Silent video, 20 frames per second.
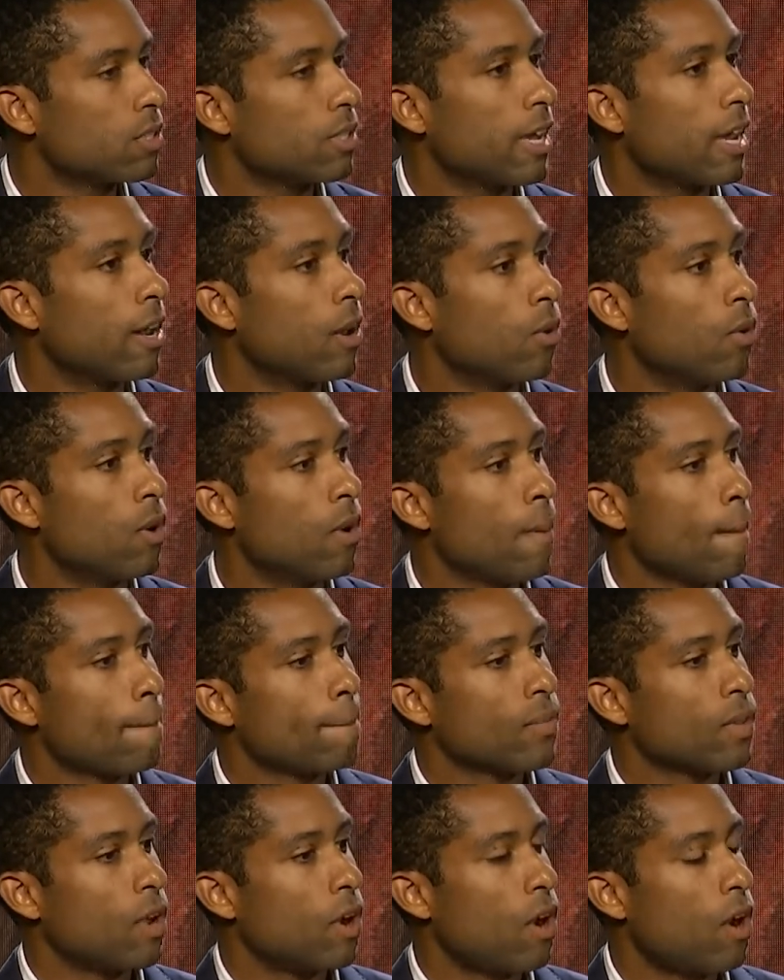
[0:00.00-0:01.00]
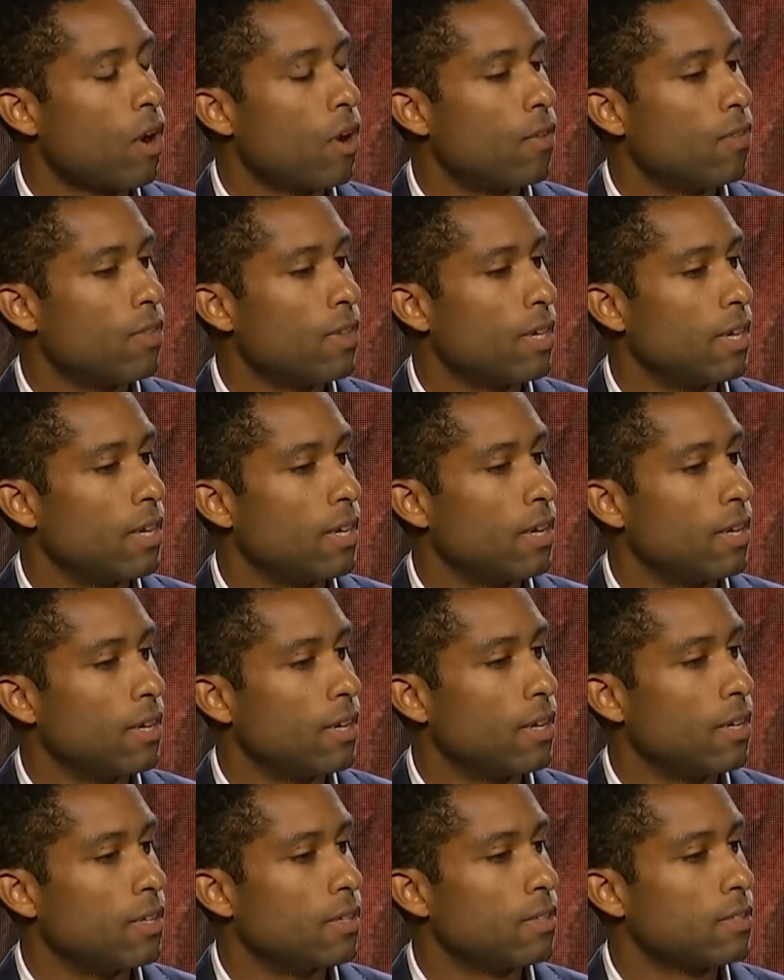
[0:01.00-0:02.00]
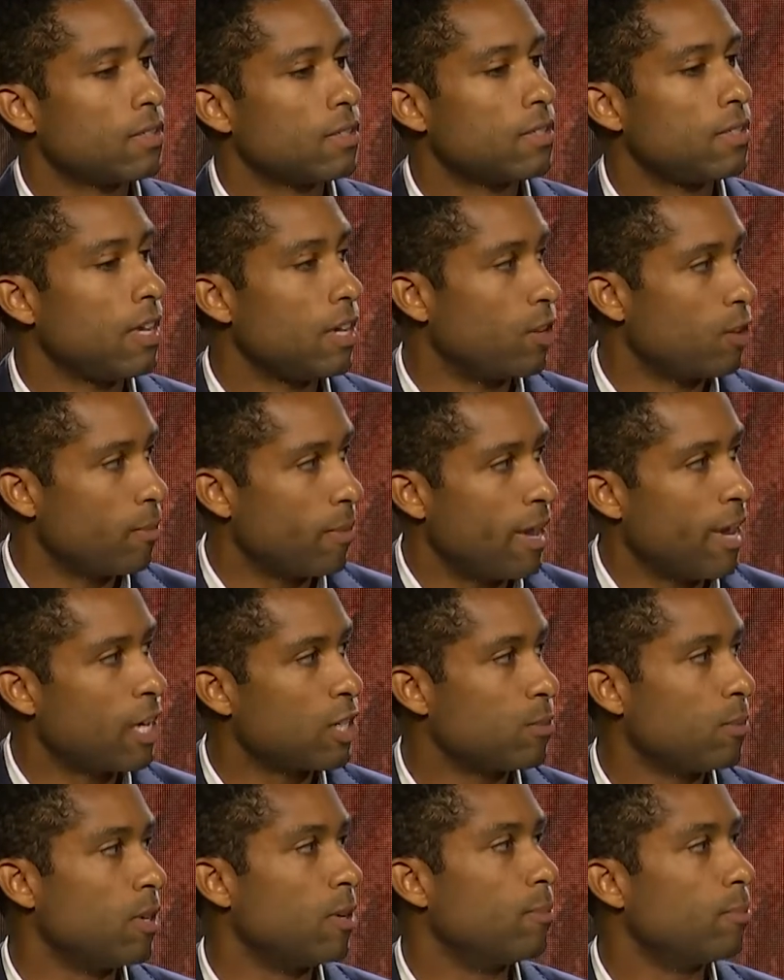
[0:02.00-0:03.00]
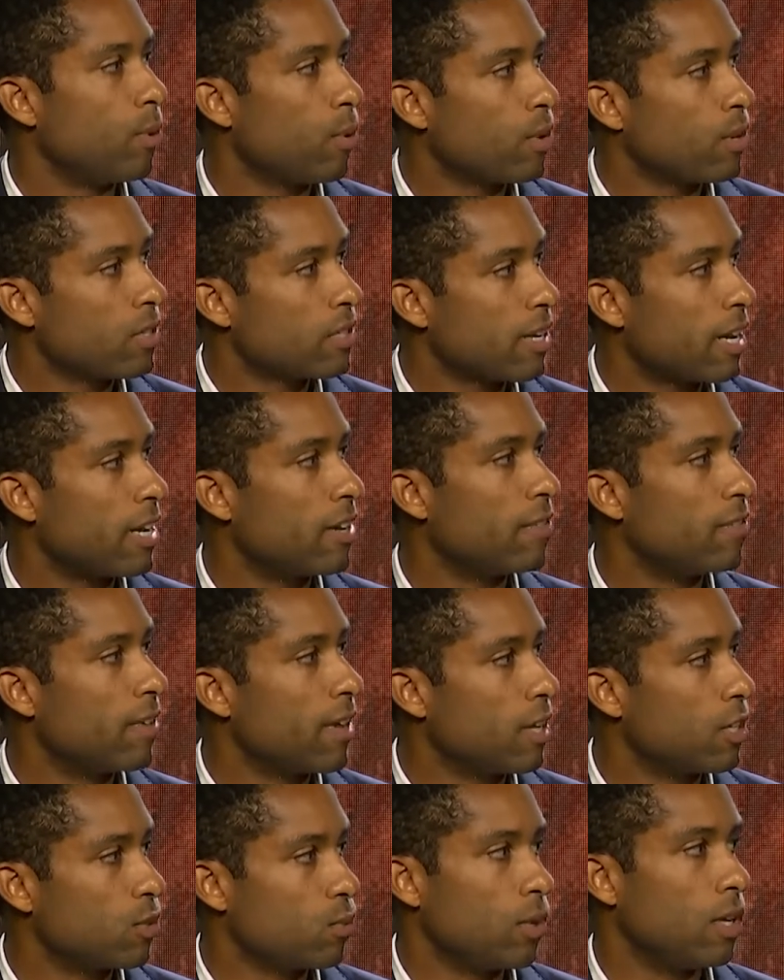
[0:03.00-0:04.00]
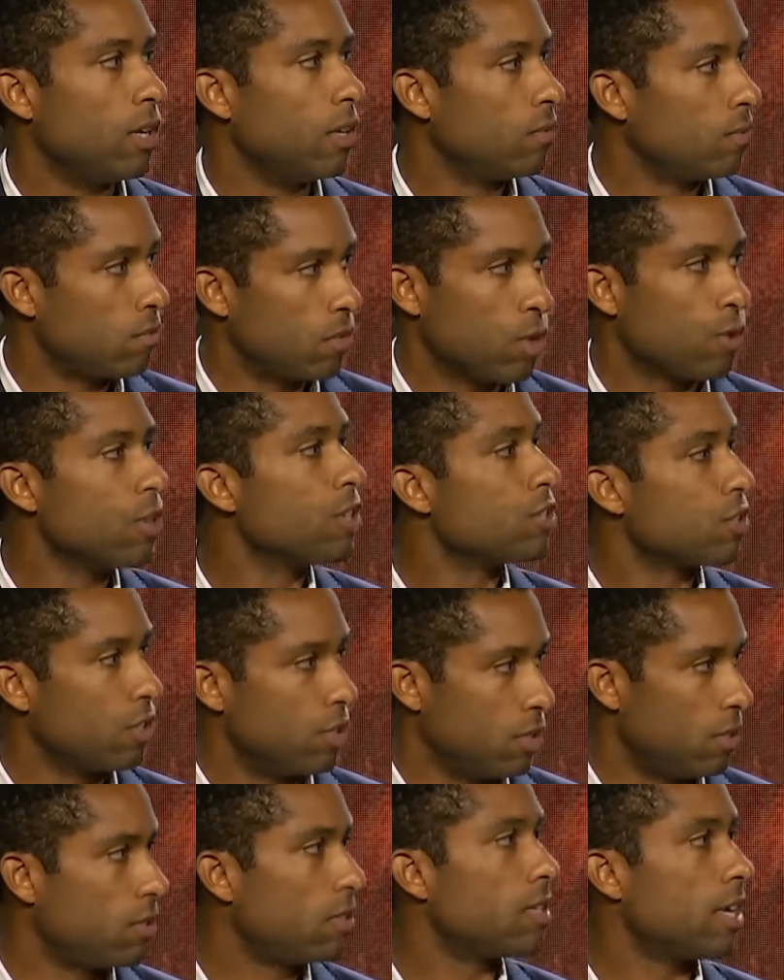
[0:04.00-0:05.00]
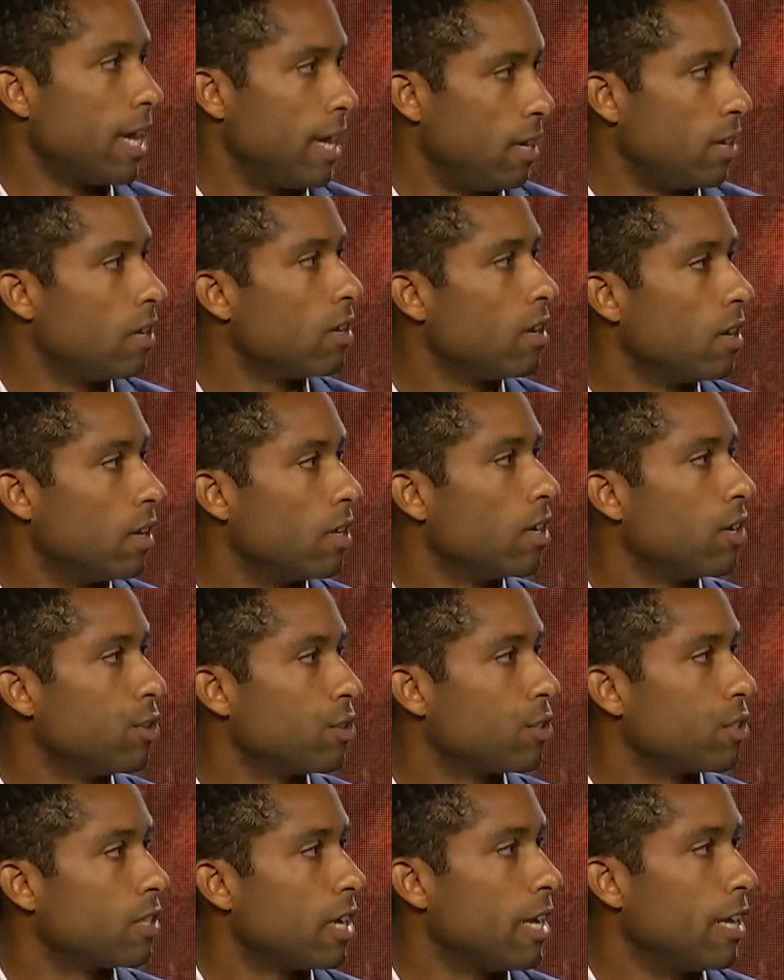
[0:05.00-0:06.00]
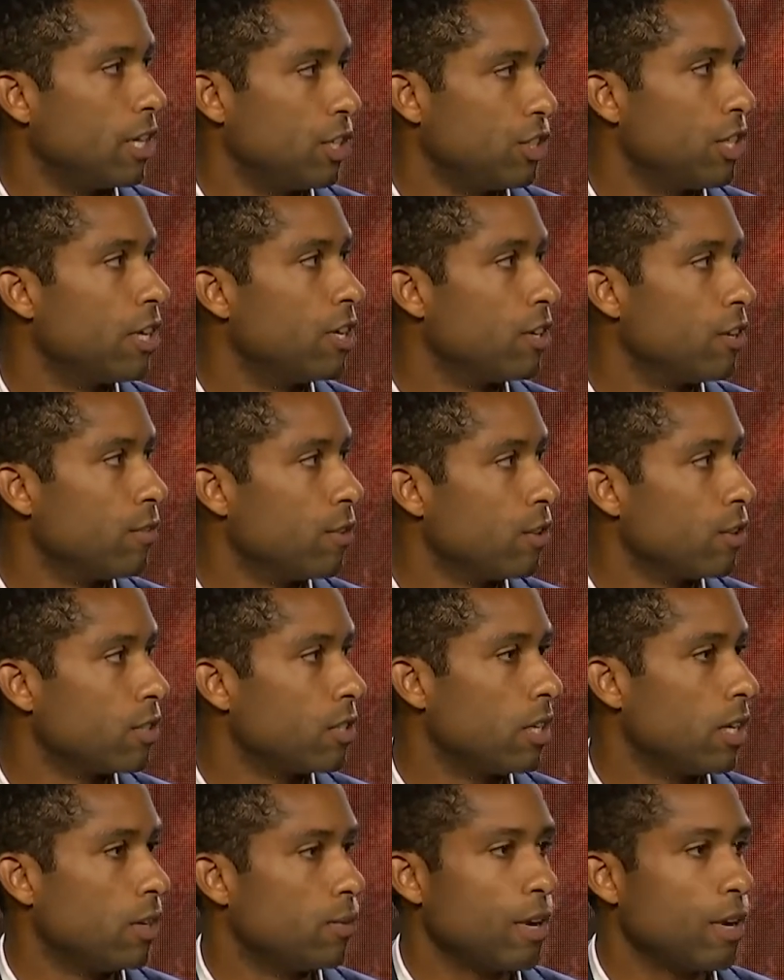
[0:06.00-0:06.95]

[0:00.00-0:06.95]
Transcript: Now, on the senior management and board side of things, there is good data on understanding gender diversity.